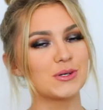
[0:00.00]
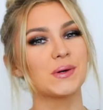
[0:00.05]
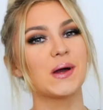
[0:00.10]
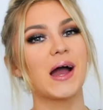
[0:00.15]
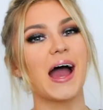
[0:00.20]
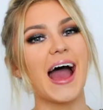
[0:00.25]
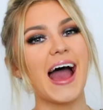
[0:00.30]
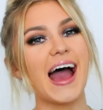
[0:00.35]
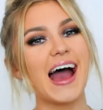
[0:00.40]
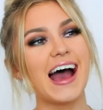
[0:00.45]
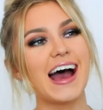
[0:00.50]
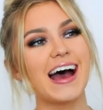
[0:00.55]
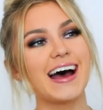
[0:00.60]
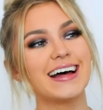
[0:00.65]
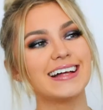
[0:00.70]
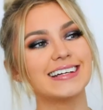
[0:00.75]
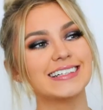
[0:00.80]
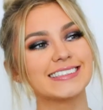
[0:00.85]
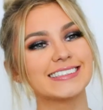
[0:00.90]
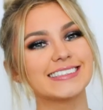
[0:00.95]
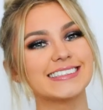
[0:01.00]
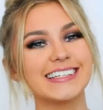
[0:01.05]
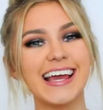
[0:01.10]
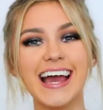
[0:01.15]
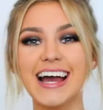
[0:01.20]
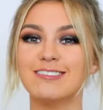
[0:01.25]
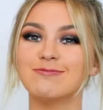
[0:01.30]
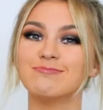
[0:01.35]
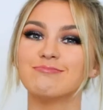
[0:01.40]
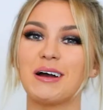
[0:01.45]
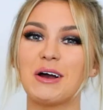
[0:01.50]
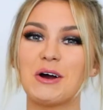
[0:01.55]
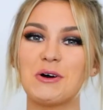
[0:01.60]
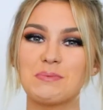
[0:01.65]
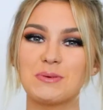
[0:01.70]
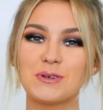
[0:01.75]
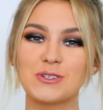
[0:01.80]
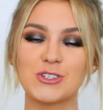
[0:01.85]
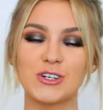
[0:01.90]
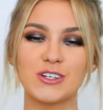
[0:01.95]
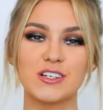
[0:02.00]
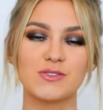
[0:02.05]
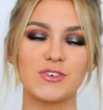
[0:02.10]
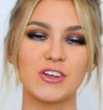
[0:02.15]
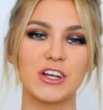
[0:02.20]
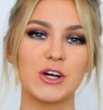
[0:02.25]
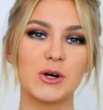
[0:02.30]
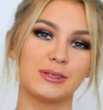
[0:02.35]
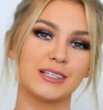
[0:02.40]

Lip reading: And yeah, I hope you enjoy this video.